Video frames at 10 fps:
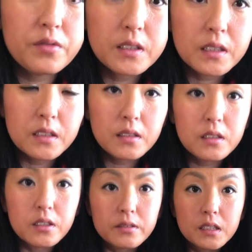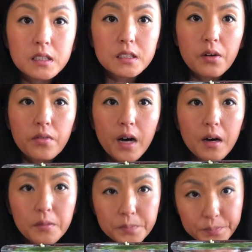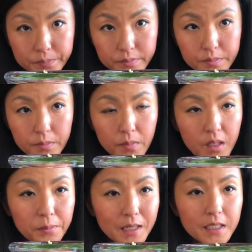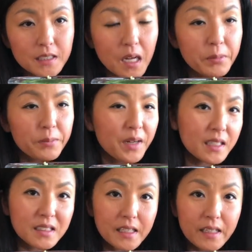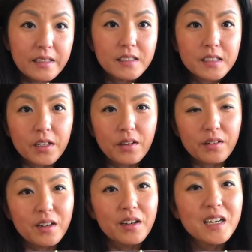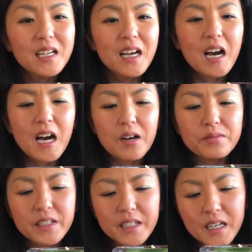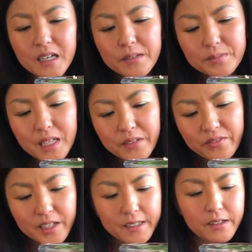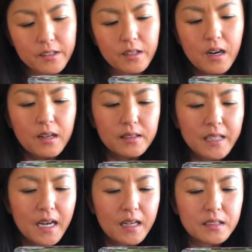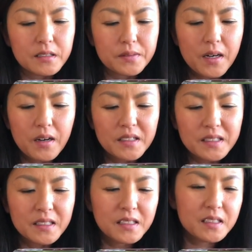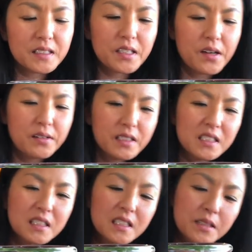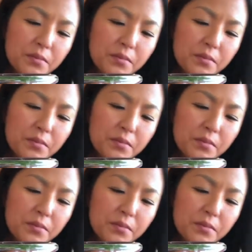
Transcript: wasn't doing so well, but it's coming back again, so I'll make an update video on that as well. So this is